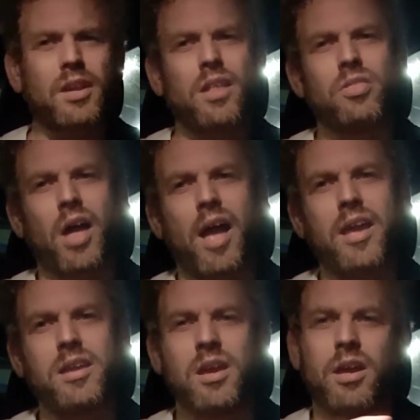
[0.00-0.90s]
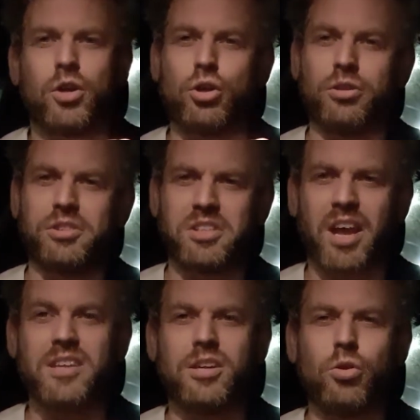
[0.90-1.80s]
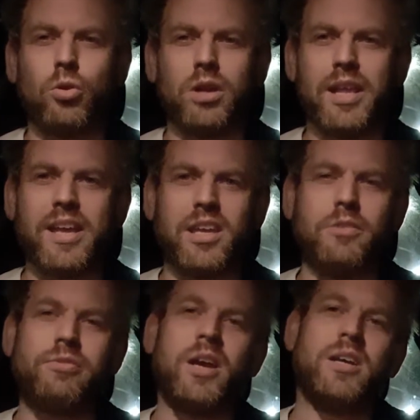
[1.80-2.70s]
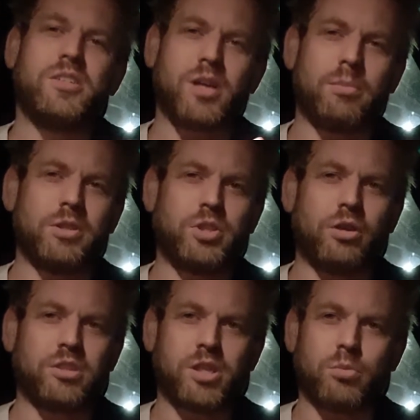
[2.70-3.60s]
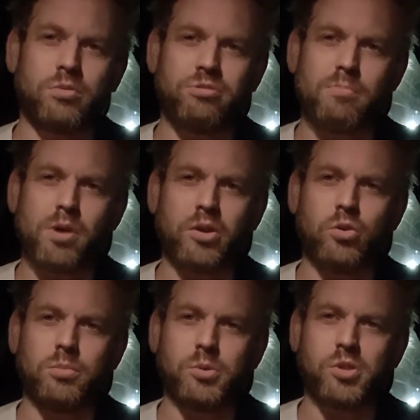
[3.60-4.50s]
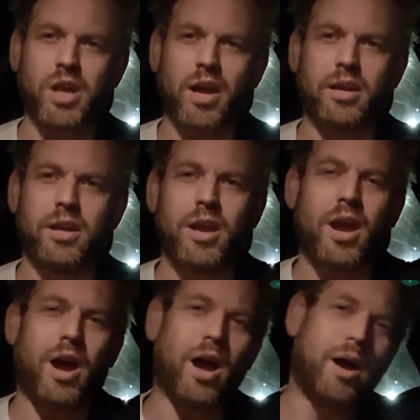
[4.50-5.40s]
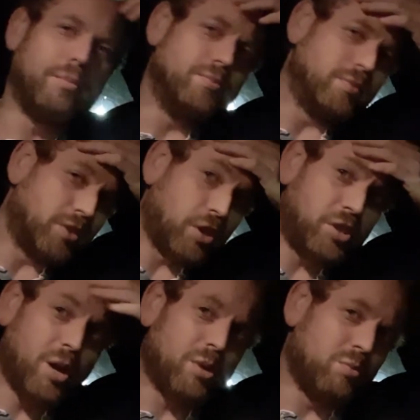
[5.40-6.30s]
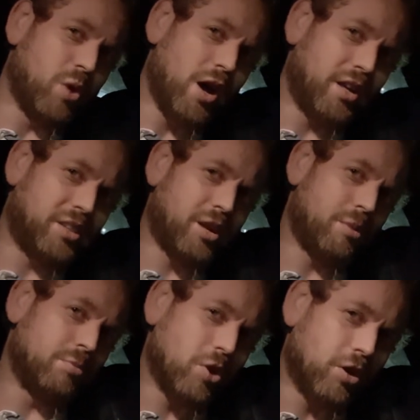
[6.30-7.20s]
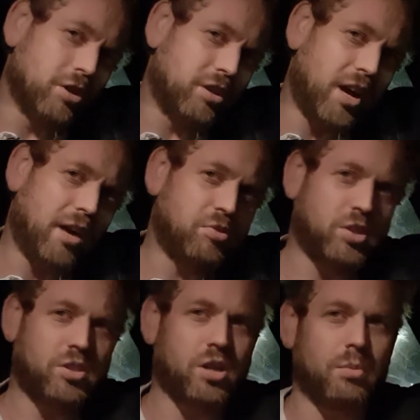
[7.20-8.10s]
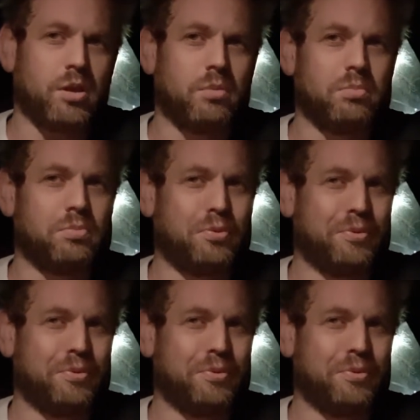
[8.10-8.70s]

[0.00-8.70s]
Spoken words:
They could take or leave some of the jokes that were from my normal set. So some of them worked, some of them got good laughs, some of them